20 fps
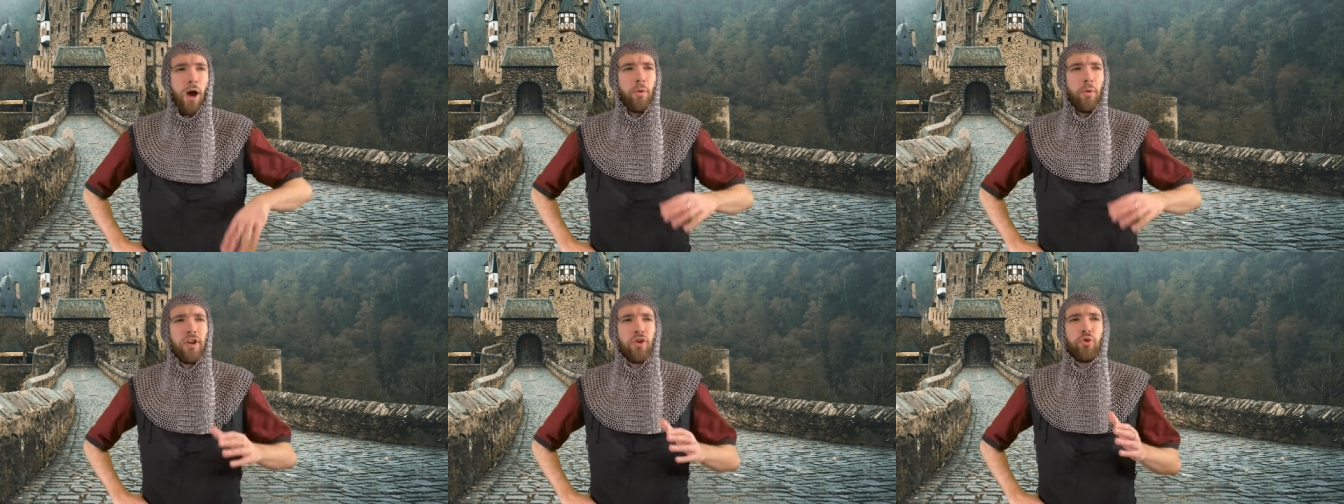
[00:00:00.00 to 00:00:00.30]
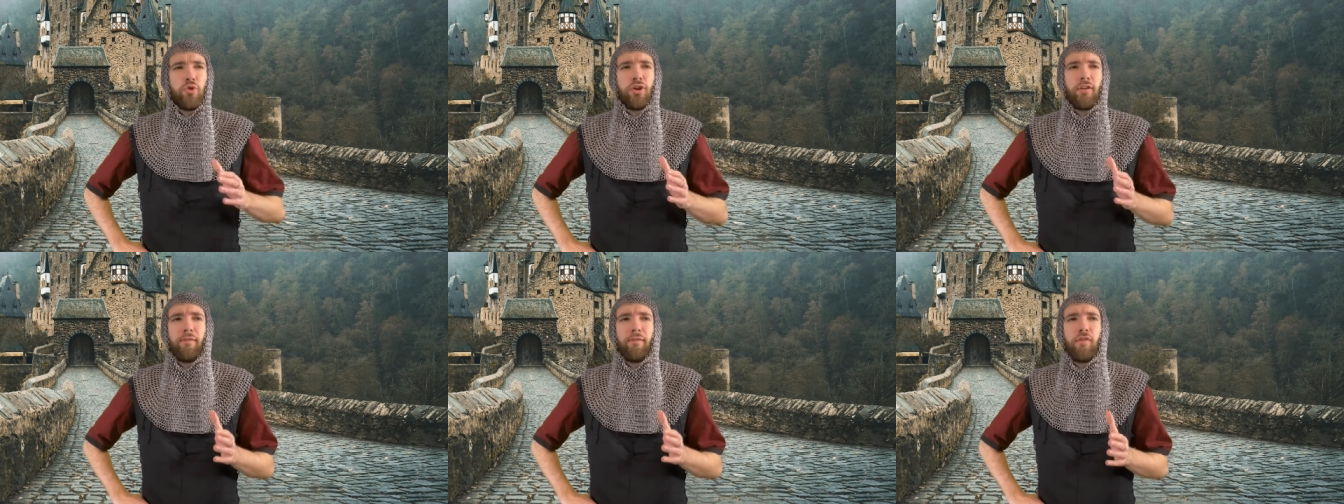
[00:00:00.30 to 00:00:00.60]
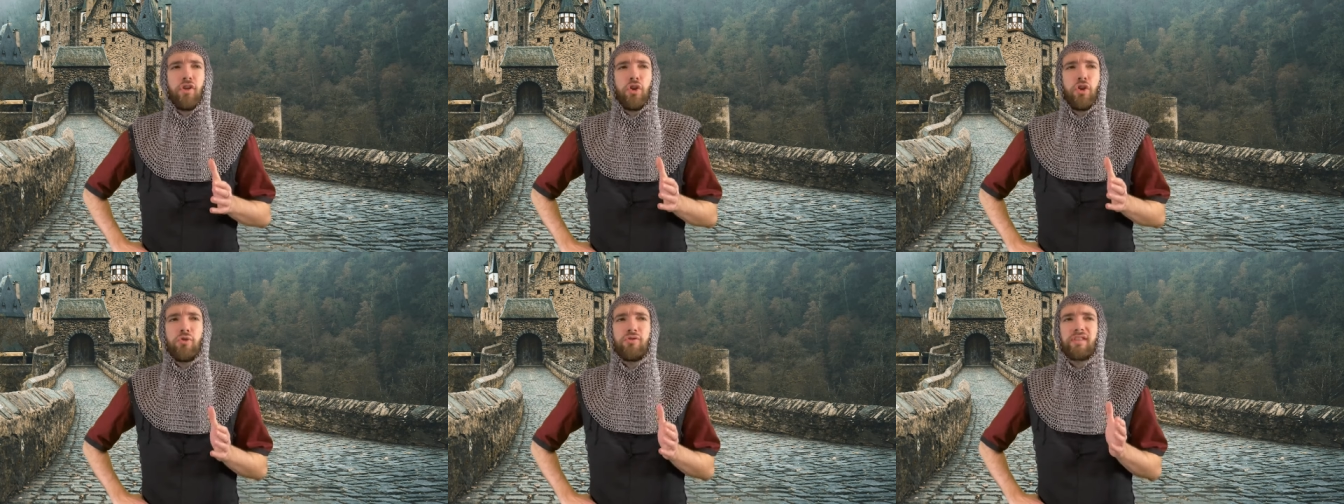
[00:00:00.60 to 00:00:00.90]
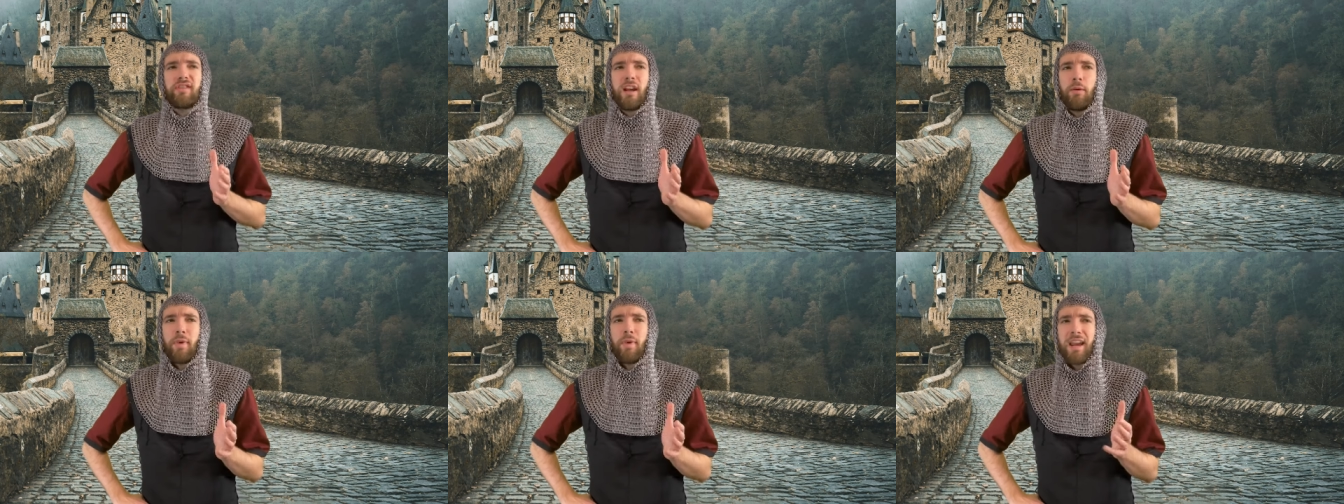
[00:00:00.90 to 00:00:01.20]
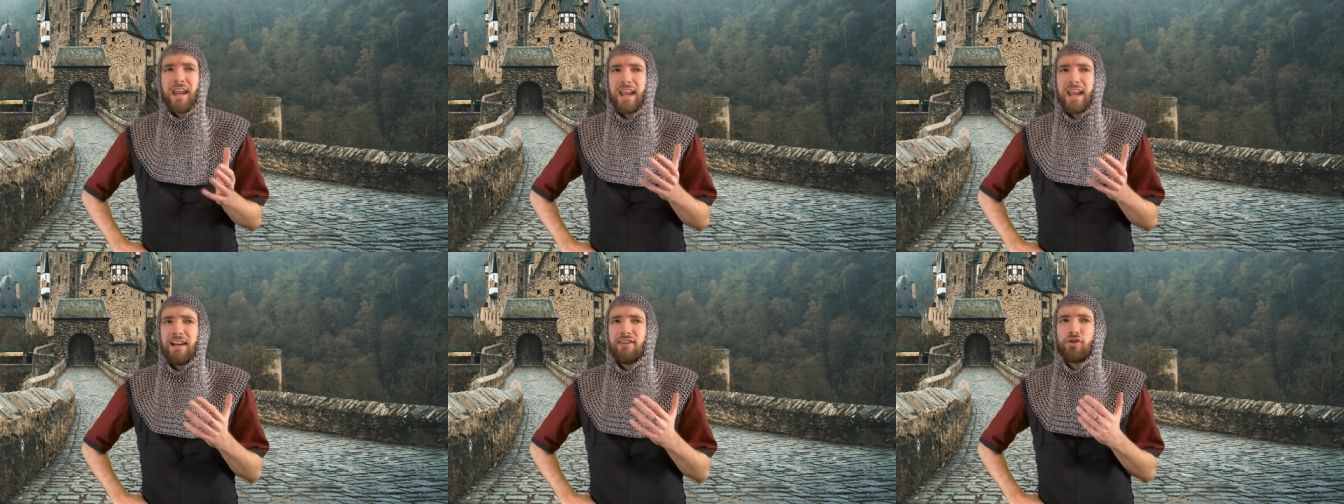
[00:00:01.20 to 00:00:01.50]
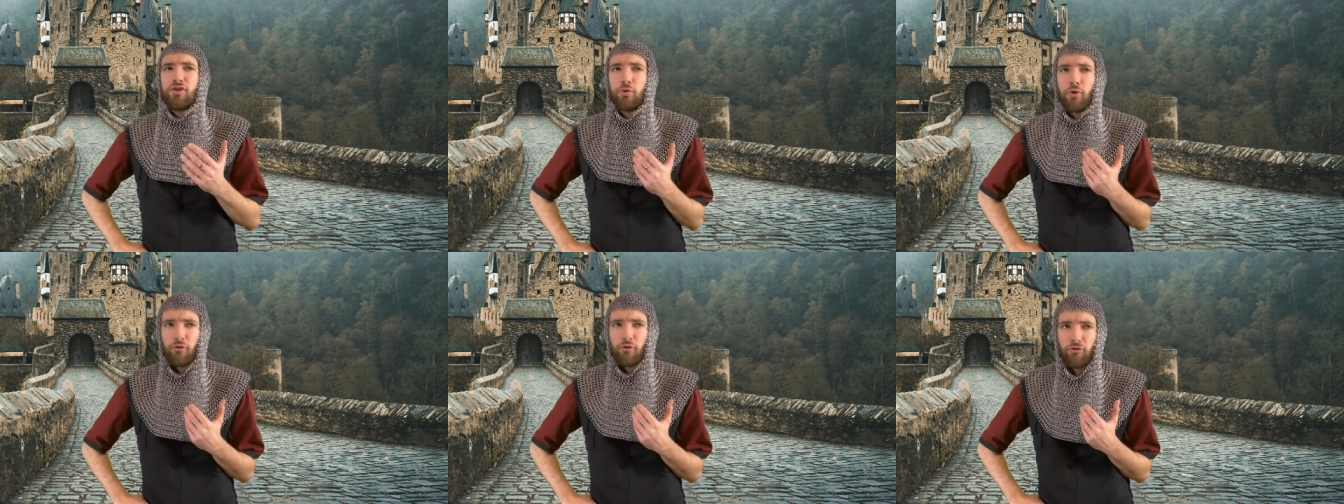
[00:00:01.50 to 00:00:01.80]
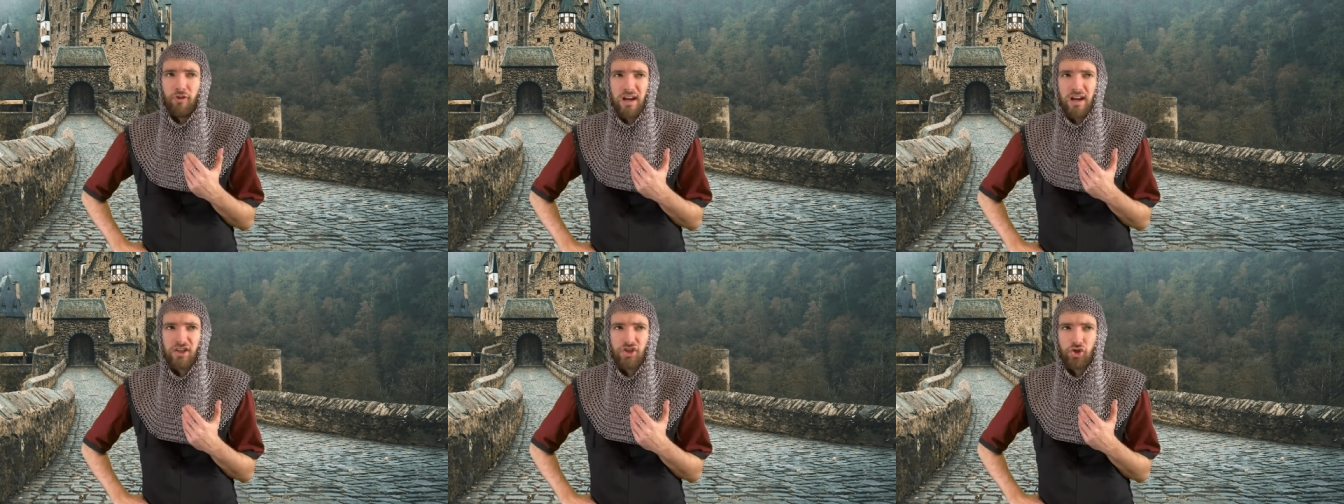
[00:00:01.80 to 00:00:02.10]
are you confused that we're here to
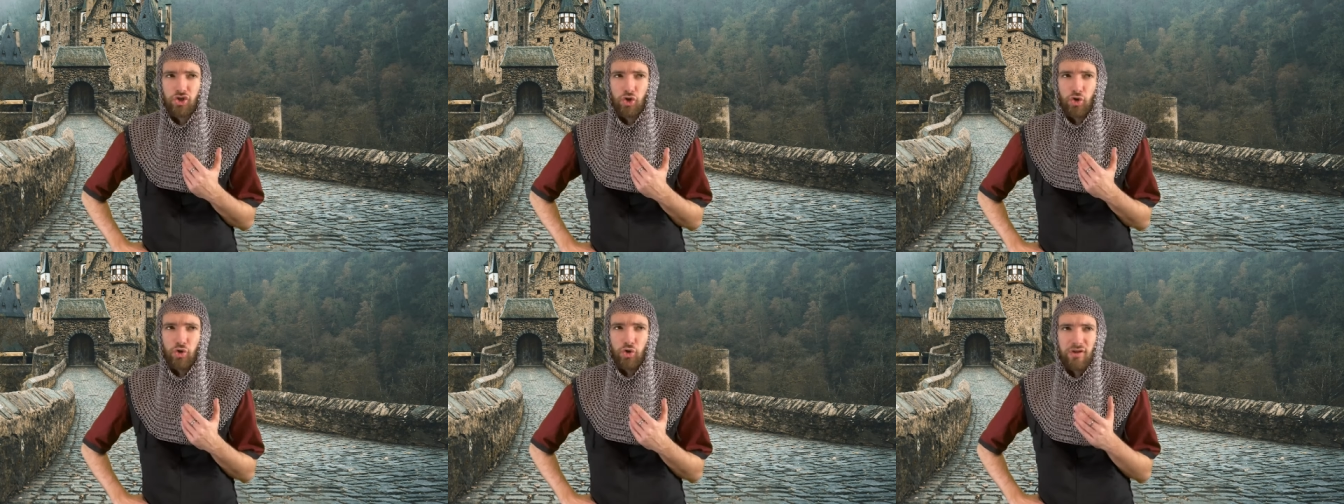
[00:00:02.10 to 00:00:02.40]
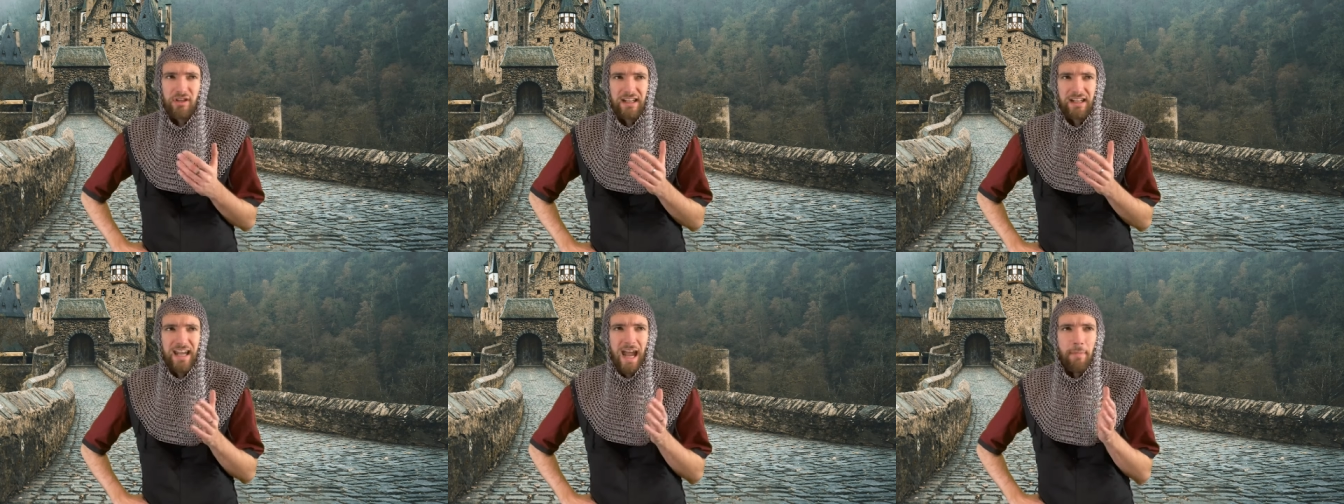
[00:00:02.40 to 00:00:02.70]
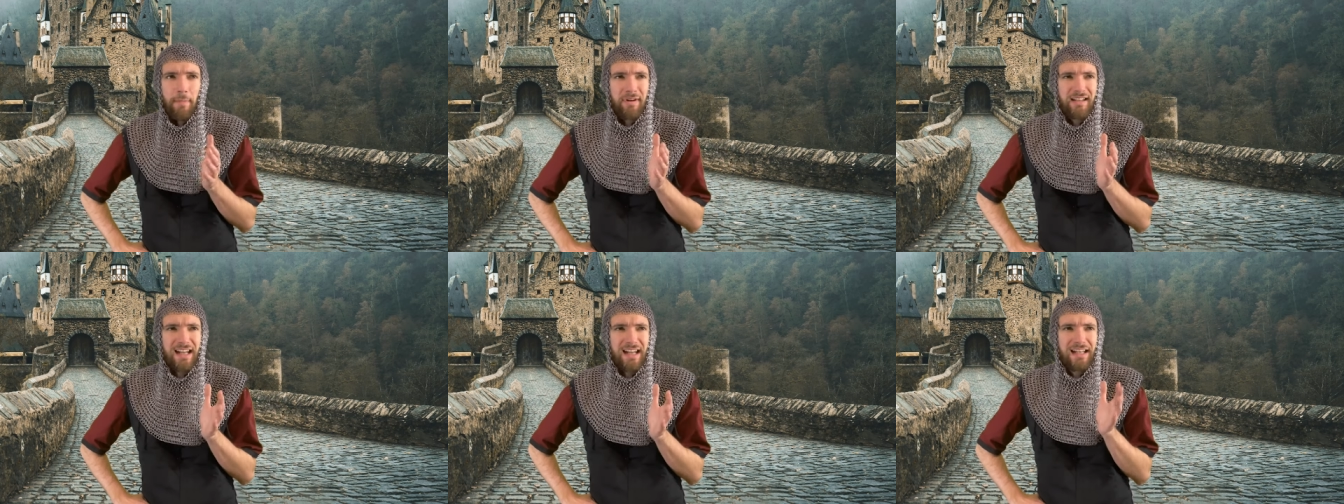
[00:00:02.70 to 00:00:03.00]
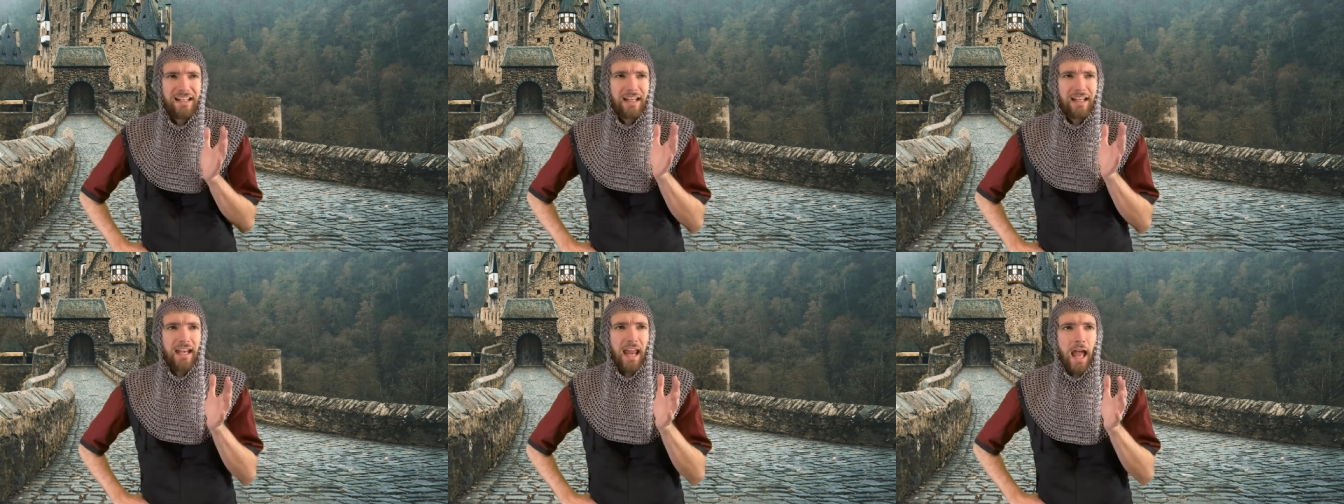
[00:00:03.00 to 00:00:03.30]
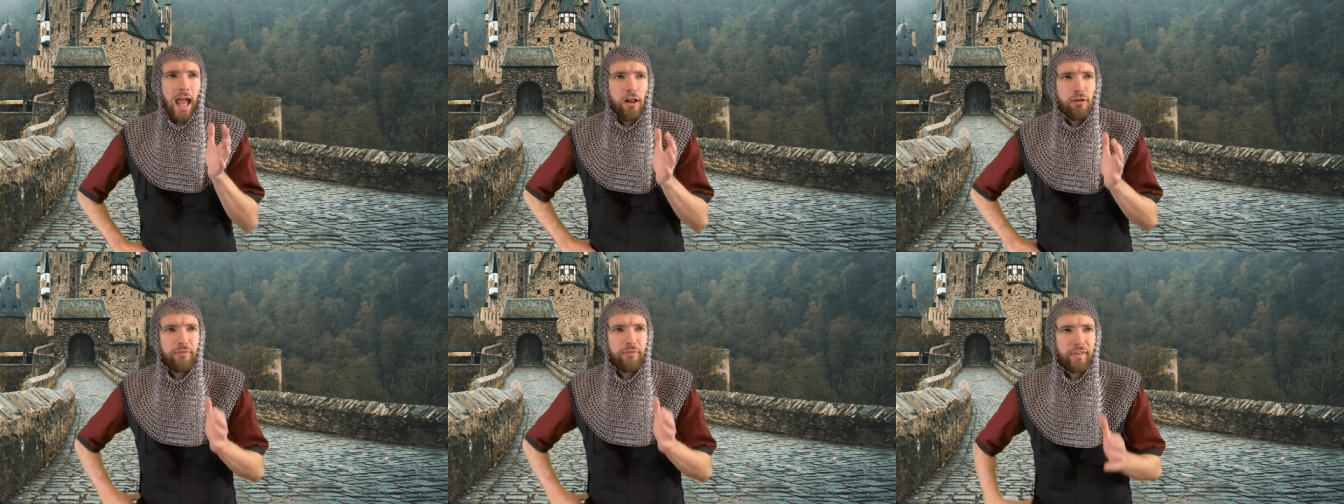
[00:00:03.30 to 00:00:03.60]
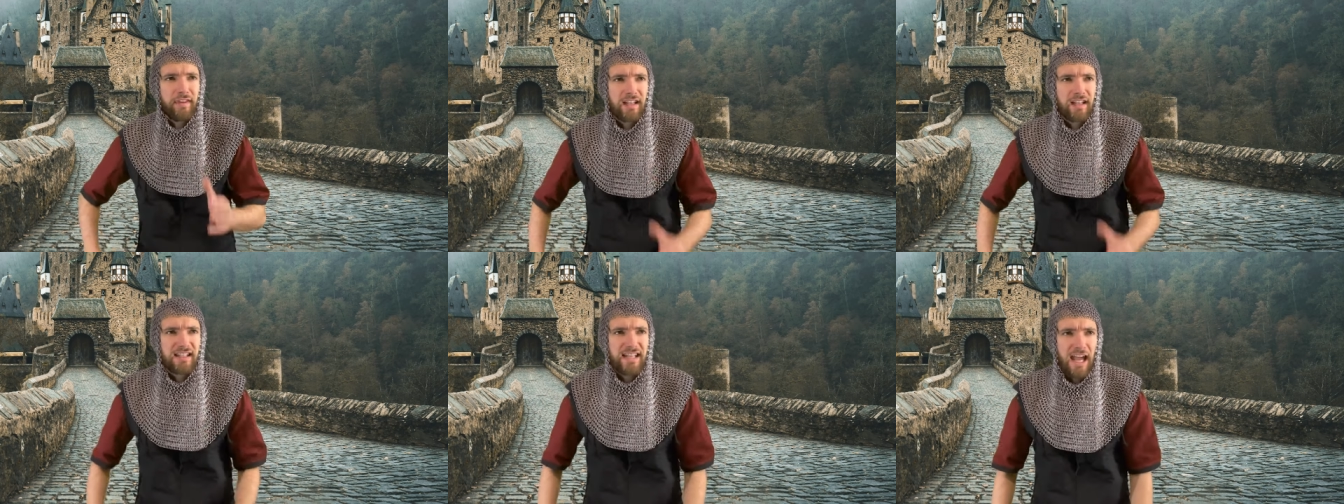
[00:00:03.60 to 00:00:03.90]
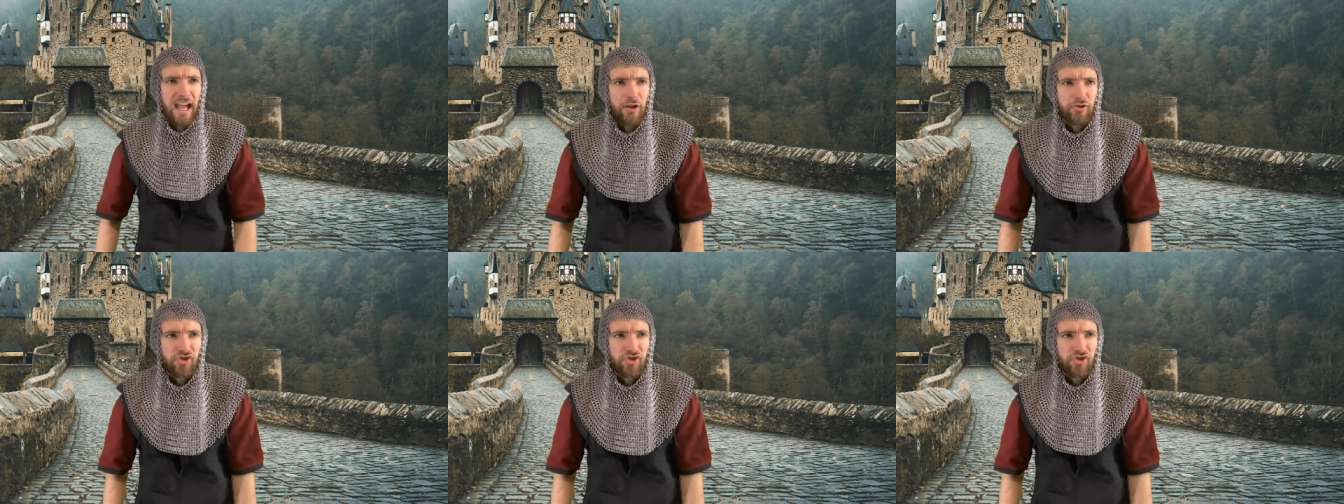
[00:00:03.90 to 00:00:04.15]
arrest you? You decapitated an elf in the town